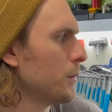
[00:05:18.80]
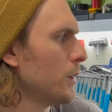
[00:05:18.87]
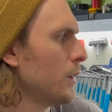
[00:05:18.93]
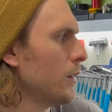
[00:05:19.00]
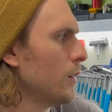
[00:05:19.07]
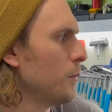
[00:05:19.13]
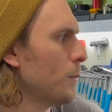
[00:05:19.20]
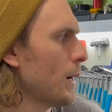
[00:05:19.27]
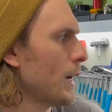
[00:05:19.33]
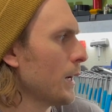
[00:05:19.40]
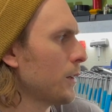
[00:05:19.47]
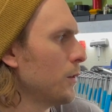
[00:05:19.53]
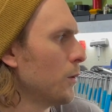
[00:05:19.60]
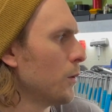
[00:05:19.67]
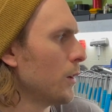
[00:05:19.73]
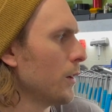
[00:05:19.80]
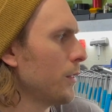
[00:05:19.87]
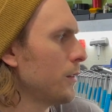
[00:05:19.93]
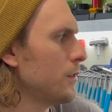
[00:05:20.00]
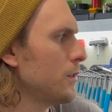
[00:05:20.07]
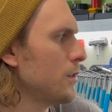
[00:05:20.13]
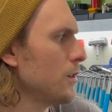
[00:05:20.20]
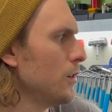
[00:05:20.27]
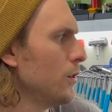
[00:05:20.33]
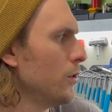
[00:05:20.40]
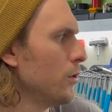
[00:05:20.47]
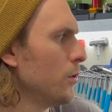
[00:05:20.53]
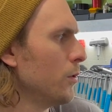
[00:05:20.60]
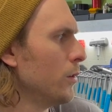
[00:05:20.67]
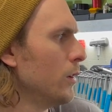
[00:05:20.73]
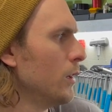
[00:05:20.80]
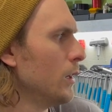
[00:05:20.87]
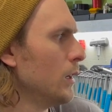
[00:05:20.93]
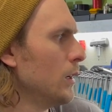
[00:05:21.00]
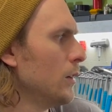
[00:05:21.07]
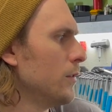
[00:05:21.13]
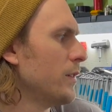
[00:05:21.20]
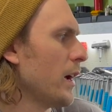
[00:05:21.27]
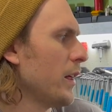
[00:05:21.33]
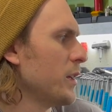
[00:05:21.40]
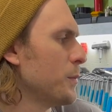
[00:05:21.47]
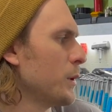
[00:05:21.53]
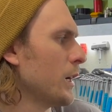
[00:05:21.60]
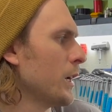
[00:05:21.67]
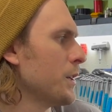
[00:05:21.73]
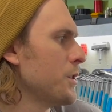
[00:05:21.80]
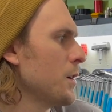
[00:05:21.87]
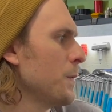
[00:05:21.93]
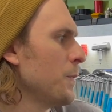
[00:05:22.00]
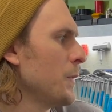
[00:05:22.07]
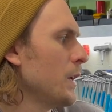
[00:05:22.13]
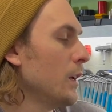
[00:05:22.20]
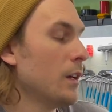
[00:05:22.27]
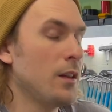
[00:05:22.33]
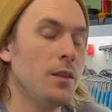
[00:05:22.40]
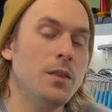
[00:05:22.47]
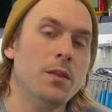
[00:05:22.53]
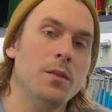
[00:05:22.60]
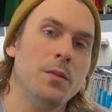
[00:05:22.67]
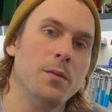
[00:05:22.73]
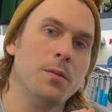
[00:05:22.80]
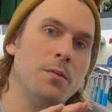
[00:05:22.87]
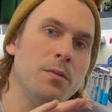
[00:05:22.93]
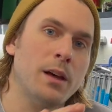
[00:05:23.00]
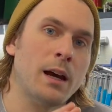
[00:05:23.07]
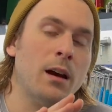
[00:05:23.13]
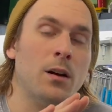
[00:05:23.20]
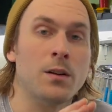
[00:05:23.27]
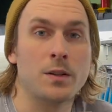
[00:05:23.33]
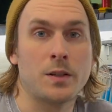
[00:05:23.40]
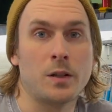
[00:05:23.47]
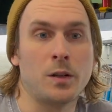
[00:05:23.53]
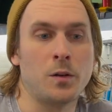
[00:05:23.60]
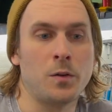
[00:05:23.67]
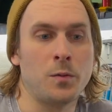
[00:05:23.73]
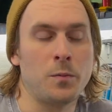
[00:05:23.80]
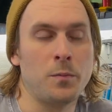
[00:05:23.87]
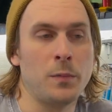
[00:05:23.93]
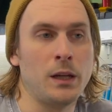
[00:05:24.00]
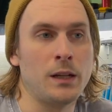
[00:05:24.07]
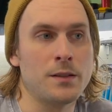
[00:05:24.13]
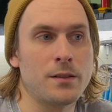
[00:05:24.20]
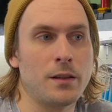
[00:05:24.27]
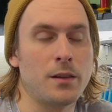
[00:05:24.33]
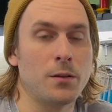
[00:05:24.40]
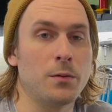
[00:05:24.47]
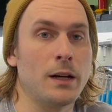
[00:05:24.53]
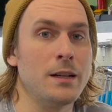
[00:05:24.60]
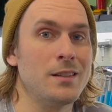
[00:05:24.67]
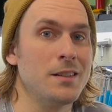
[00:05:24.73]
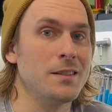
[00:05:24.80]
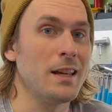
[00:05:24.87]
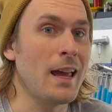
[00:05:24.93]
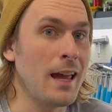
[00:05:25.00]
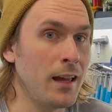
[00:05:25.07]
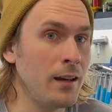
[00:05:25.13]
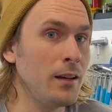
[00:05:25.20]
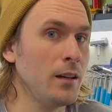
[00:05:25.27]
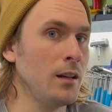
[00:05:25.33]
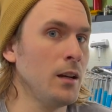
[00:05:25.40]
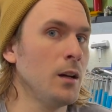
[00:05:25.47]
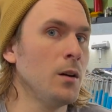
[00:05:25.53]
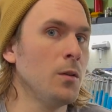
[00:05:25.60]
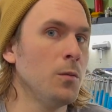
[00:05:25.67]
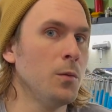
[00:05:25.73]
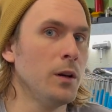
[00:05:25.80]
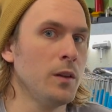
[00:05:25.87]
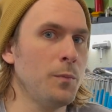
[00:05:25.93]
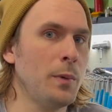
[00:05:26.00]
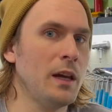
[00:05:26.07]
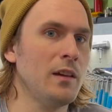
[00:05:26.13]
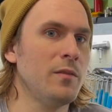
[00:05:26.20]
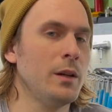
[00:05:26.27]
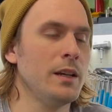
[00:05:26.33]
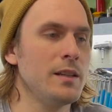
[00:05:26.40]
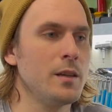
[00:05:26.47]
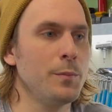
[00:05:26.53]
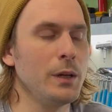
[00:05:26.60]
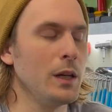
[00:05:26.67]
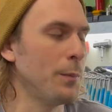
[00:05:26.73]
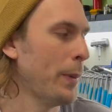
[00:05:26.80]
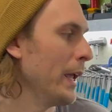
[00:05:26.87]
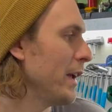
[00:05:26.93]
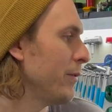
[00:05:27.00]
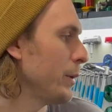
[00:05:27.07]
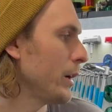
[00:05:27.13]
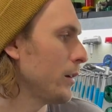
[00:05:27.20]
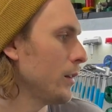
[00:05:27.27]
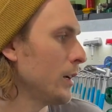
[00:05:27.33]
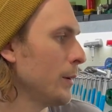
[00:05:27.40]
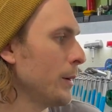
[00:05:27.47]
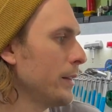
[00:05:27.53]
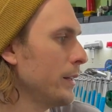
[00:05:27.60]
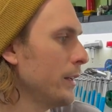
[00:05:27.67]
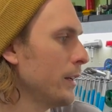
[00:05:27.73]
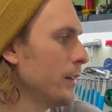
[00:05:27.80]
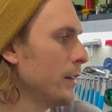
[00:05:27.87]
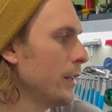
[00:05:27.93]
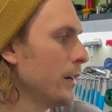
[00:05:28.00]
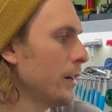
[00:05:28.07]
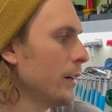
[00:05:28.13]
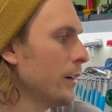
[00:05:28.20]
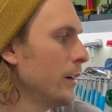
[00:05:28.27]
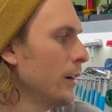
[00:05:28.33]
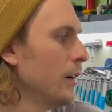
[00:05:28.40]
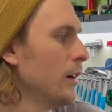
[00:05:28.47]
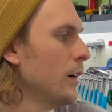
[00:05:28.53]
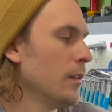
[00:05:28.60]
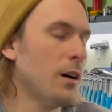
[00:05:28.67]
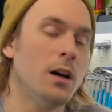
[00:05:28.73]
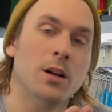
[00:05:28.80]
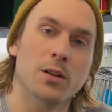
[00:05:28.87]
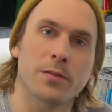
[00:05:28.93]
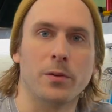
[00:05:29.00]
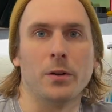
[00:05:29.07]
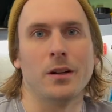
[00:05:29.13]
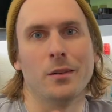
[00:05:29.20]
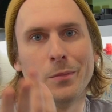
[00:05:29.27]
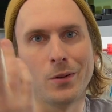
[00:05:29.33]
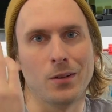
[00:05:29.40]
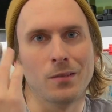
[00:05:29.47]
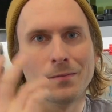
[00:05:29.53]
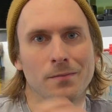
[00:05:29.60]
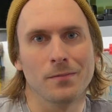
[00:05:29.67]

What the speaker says: Road back north to Valley Branch. That also means that the race is ending with pavement. It's a big pavement climb at the end there, unavoidable.